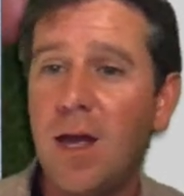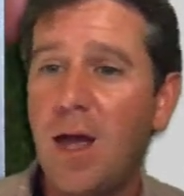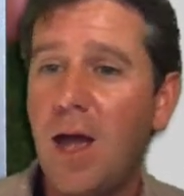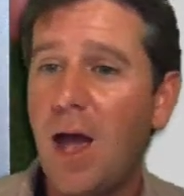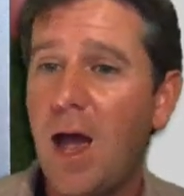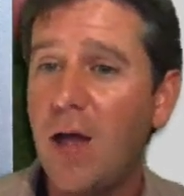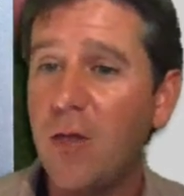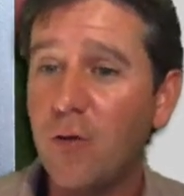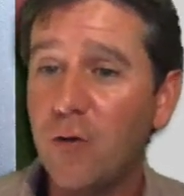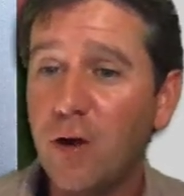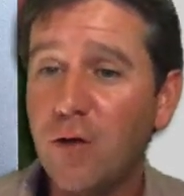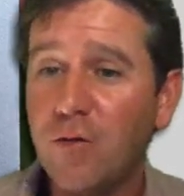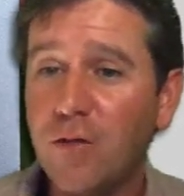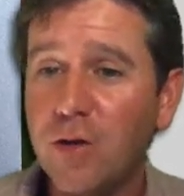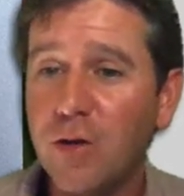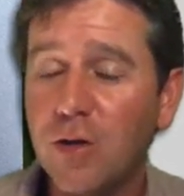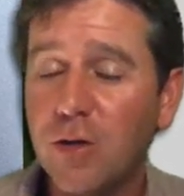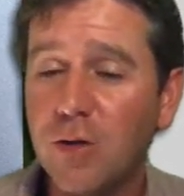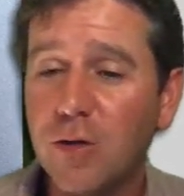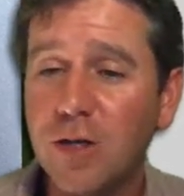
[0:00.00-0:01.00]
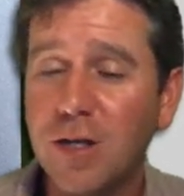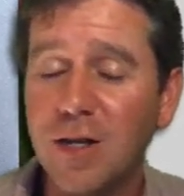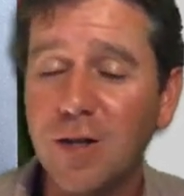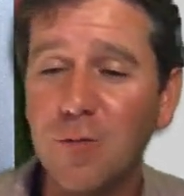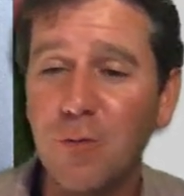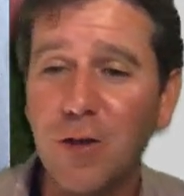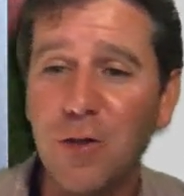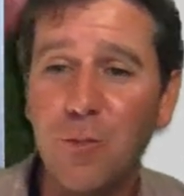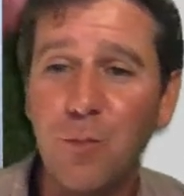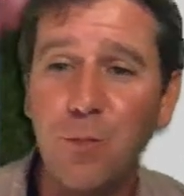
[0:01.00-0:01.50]
And they're often associated
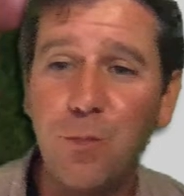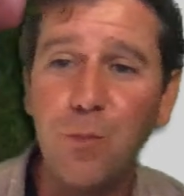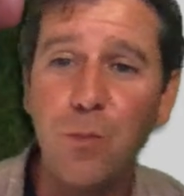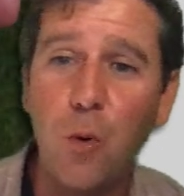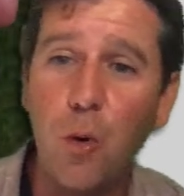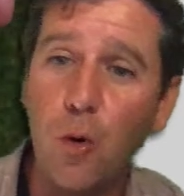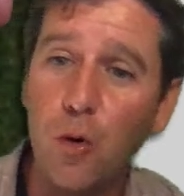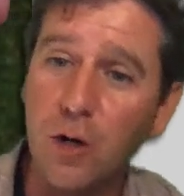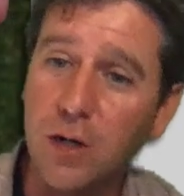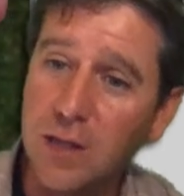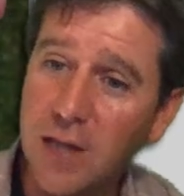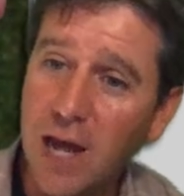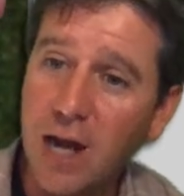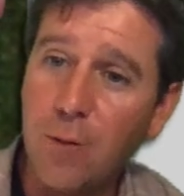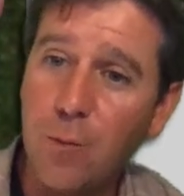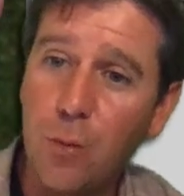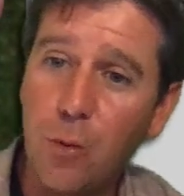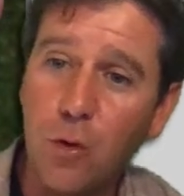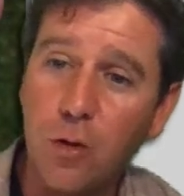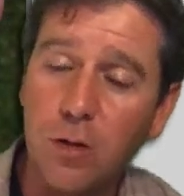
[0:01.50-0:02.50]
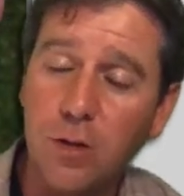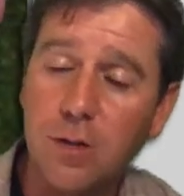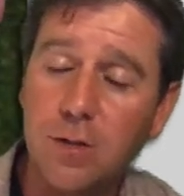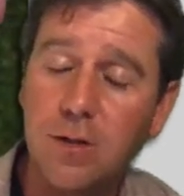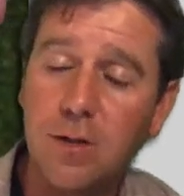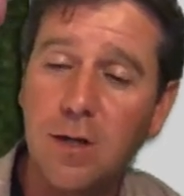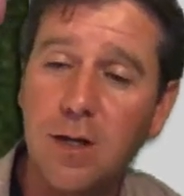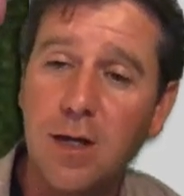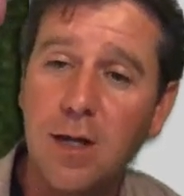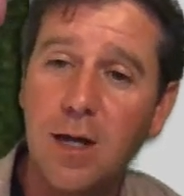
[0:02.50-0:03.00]
with pores, nanopores
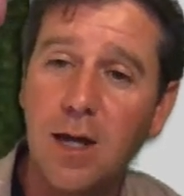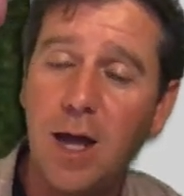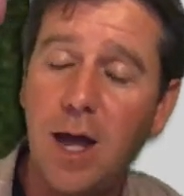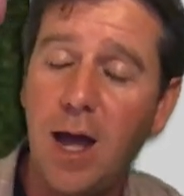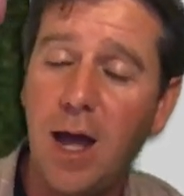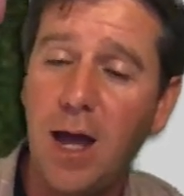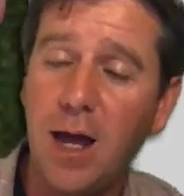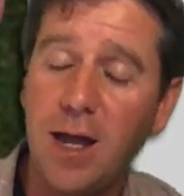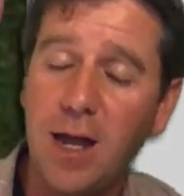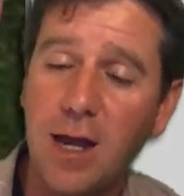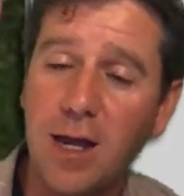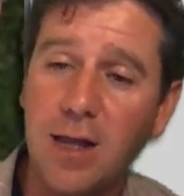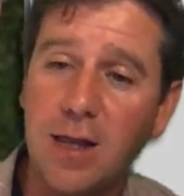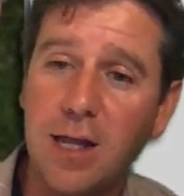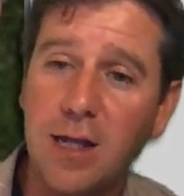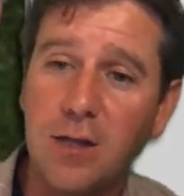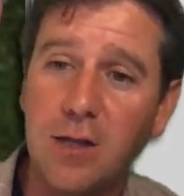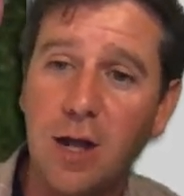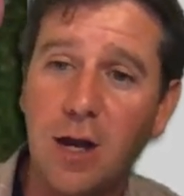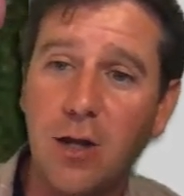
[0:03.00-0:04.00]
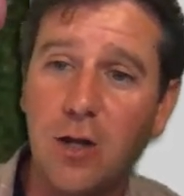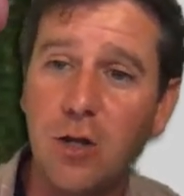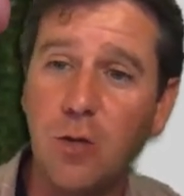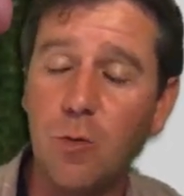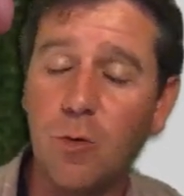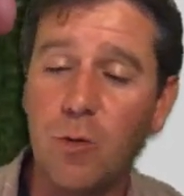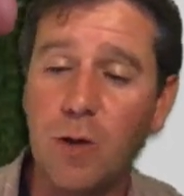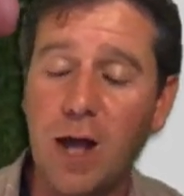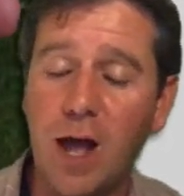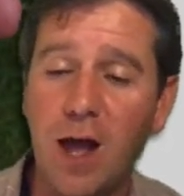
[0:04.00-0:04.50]
kind of technology,
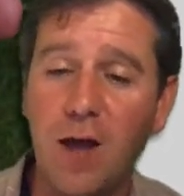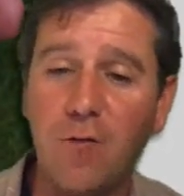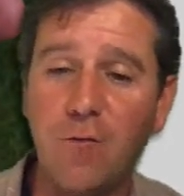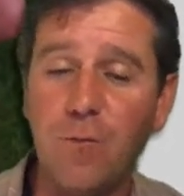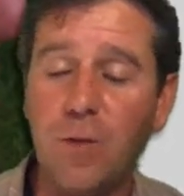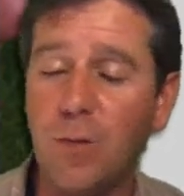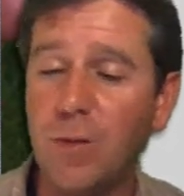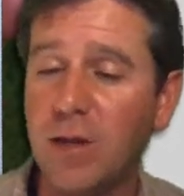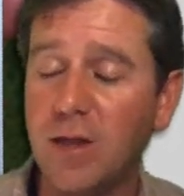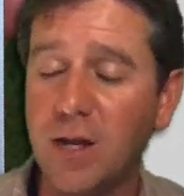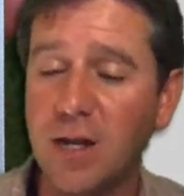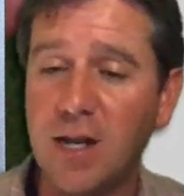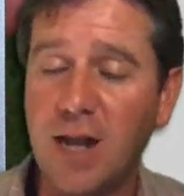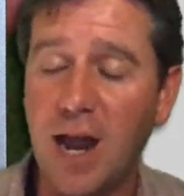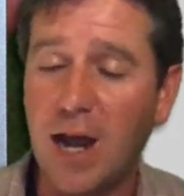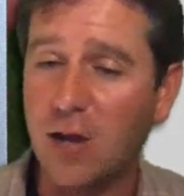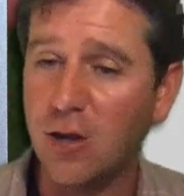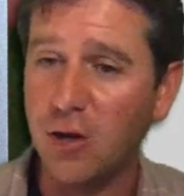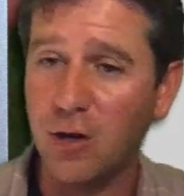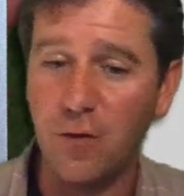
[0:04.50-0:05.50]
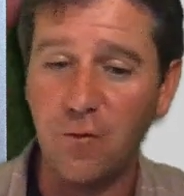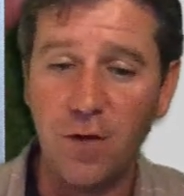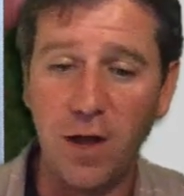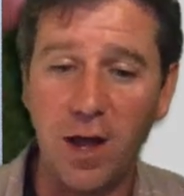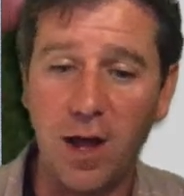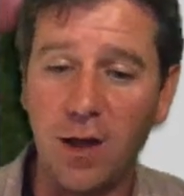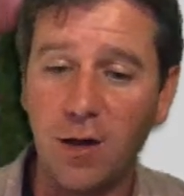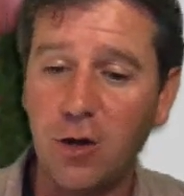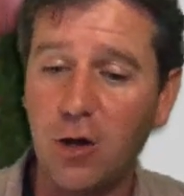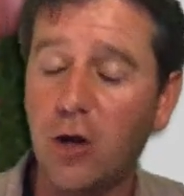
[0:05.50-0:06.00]
where we have maybe the detection of
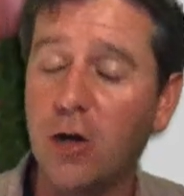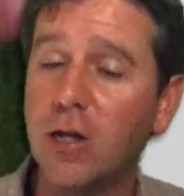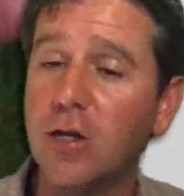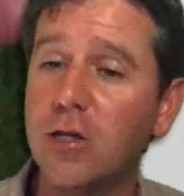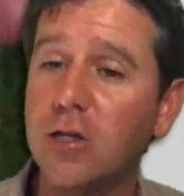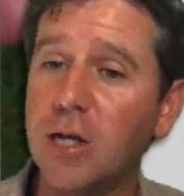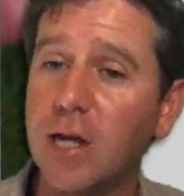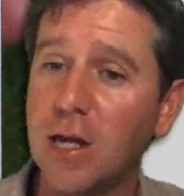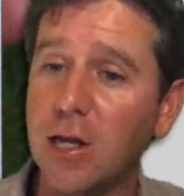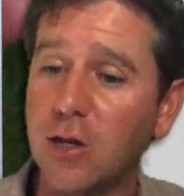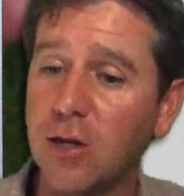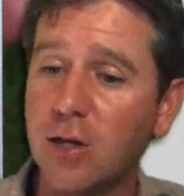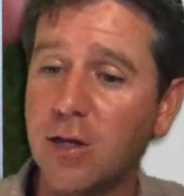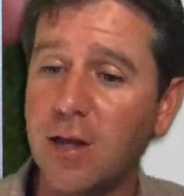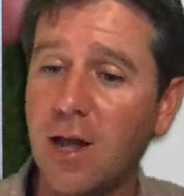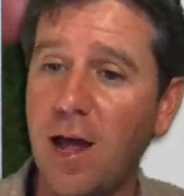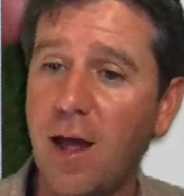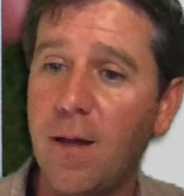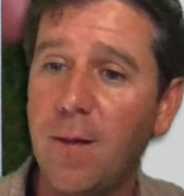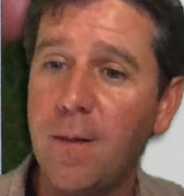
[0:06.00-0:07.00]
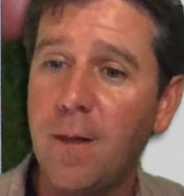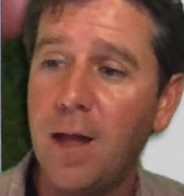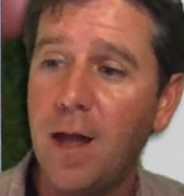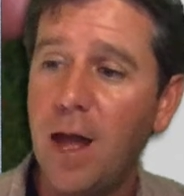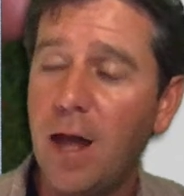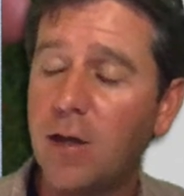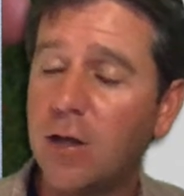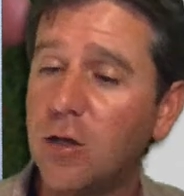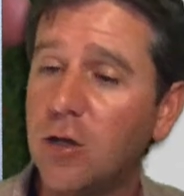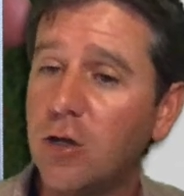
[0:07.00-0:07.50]
a current change as
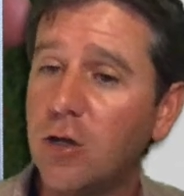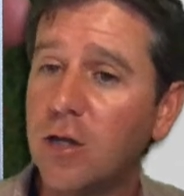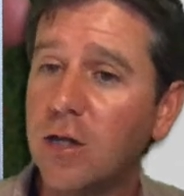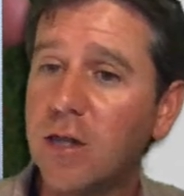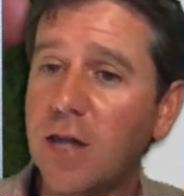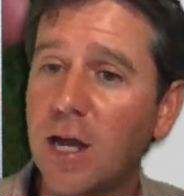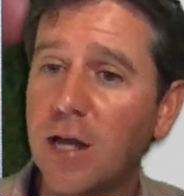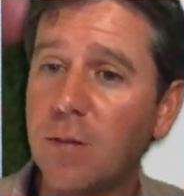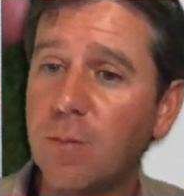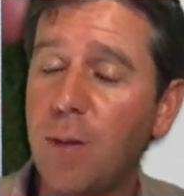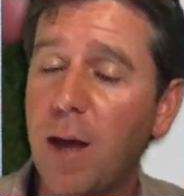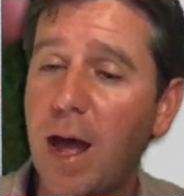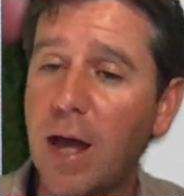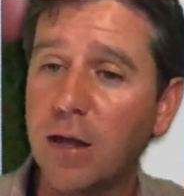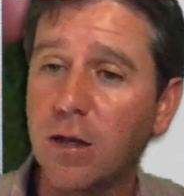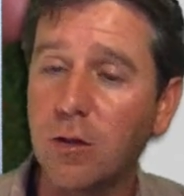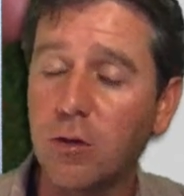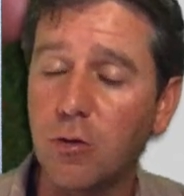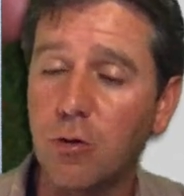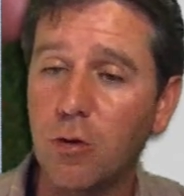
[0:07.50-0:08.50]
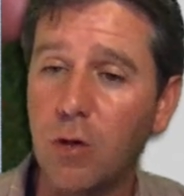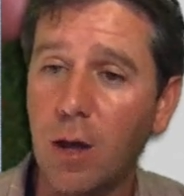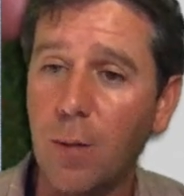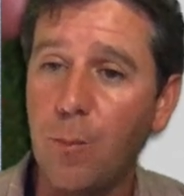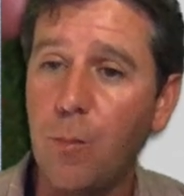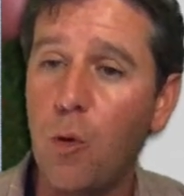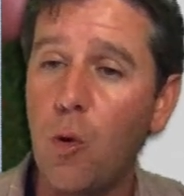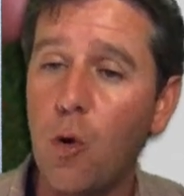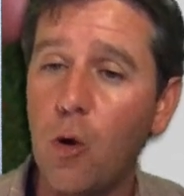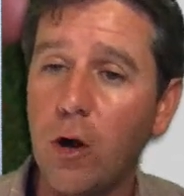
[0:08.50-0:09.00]
the nucleotides pass through a
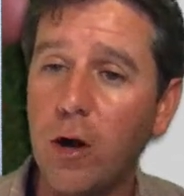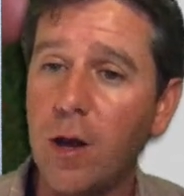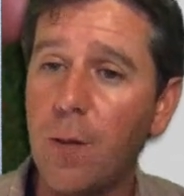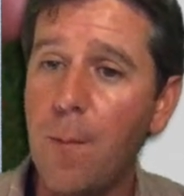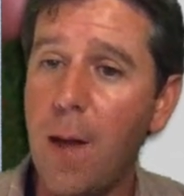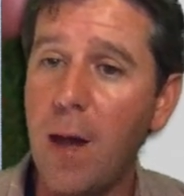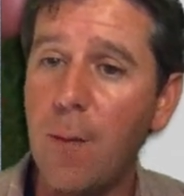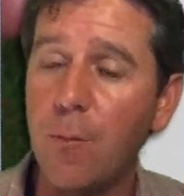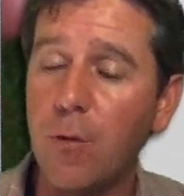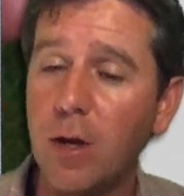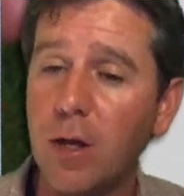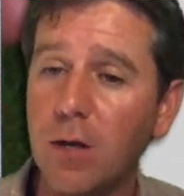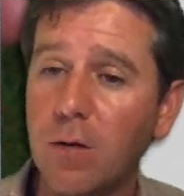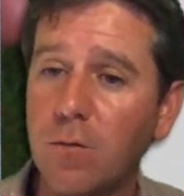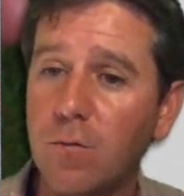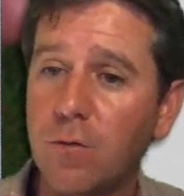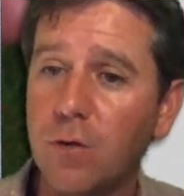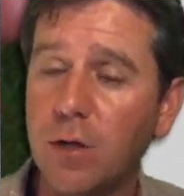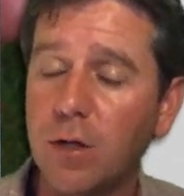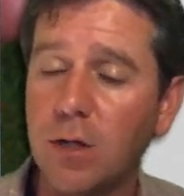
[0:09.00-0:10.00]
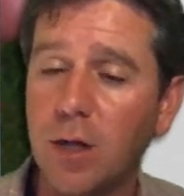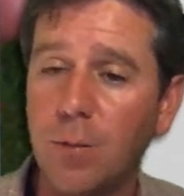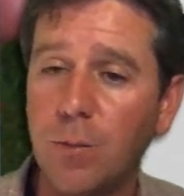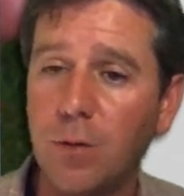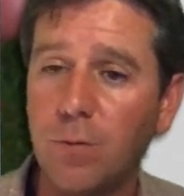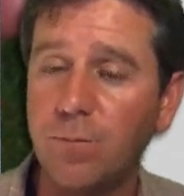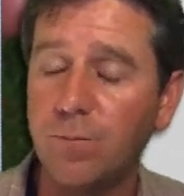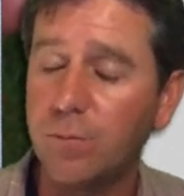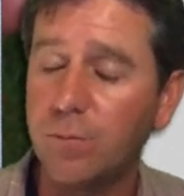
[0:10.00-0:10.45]
pore in a membrane, for example.